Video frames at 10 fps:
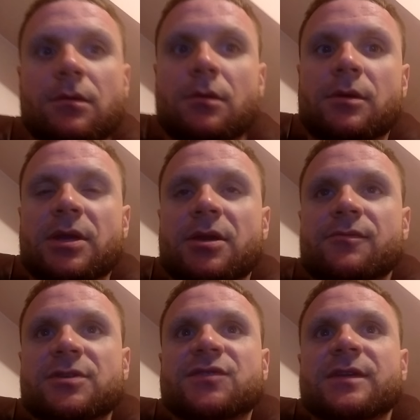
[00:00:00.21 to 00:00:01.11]
Okay,
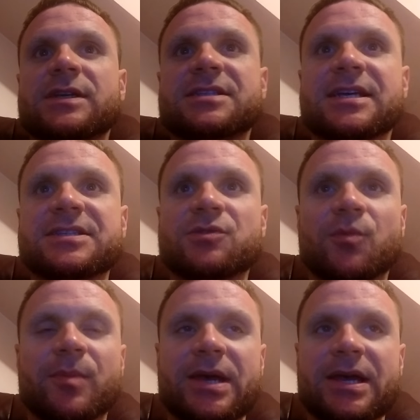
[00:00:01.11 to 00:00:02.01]
Rich Van
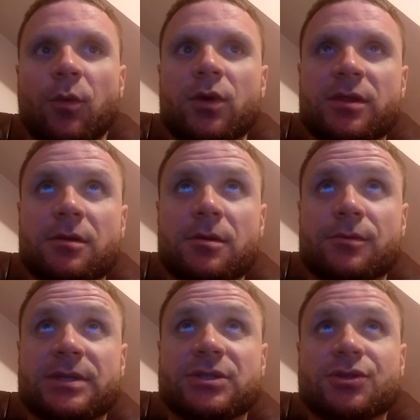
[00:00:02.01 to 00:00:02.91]
Tassel back with you.
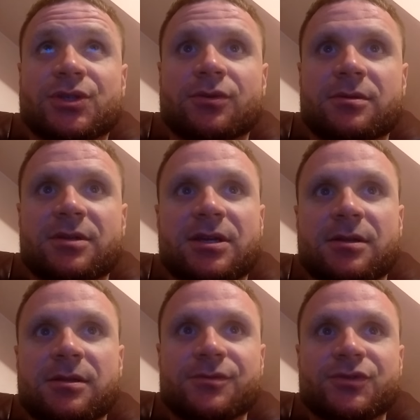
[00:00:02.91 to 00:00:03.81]
We just saw the
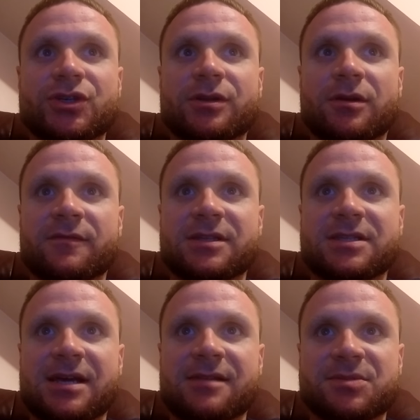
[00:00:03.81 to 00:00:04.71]
conclusion of the
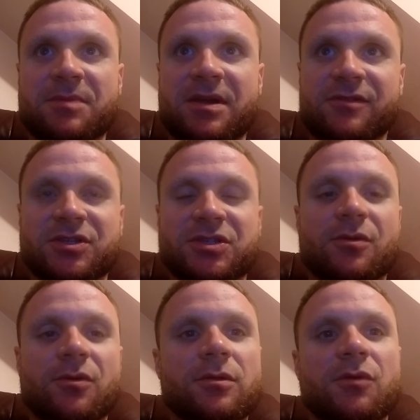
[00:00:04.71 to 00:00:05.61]
Dallas Mavericks and the
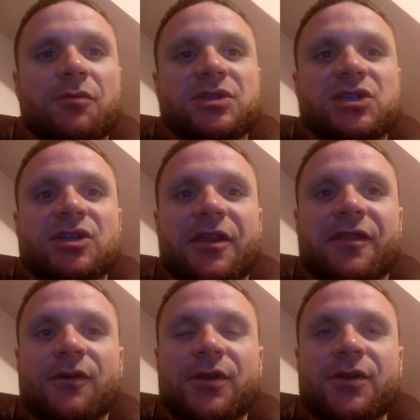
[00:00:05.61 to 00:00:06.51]
Oklahoma City
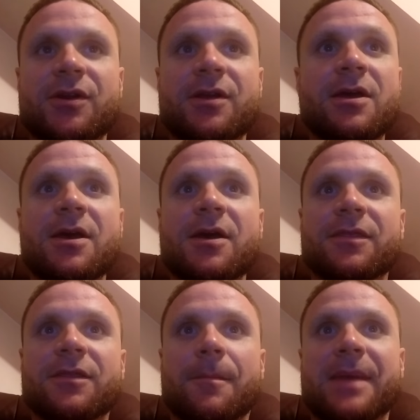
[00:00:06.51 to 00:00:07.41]
Thunder.
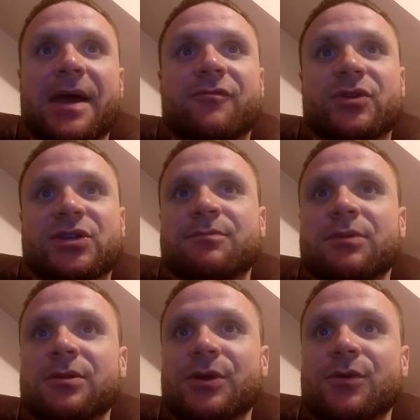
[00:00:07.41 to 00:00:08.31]
The Mavericks
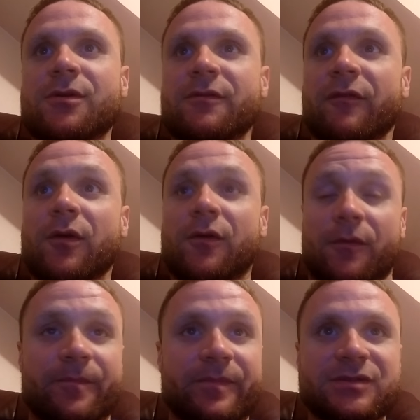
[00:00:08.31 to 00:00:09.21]
pulling off
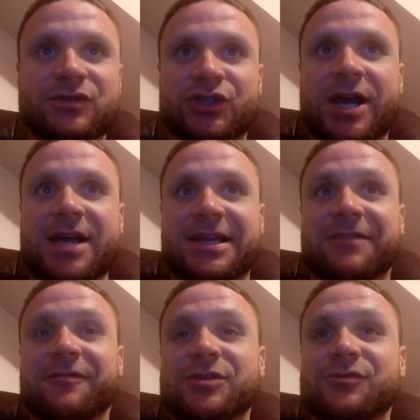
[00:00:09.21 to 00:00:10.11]
a
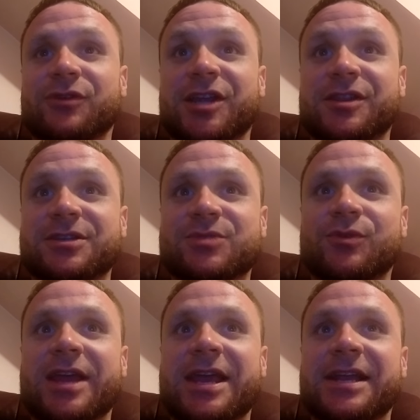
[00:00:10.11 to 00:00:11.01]
shocking victory in this
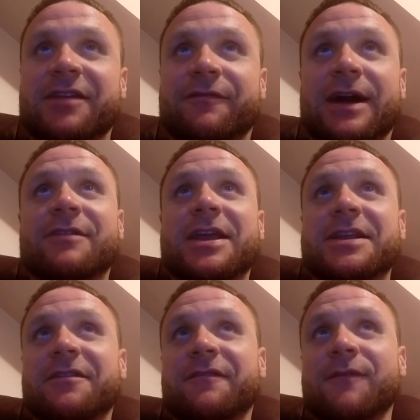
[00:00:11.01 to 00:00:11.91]
one, 85
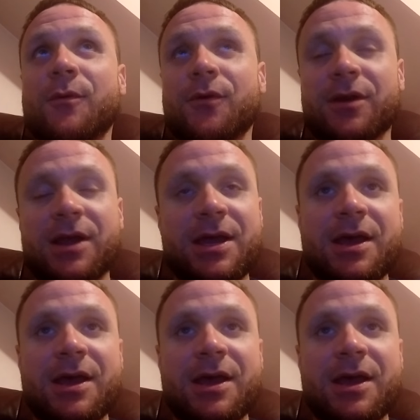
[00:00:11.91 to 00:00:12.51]
84.